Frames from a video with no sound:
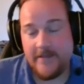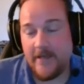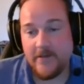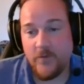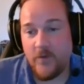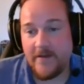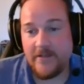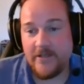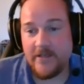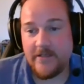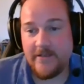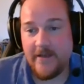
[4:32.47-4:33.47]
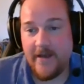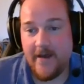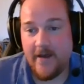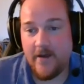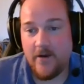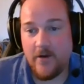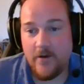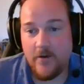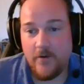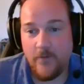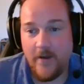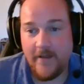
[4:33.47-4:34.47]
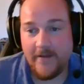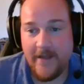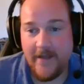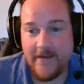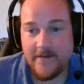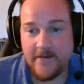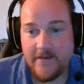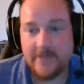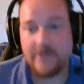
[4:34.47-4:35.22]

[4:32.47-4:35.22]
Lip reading: it doesn't want to just relegate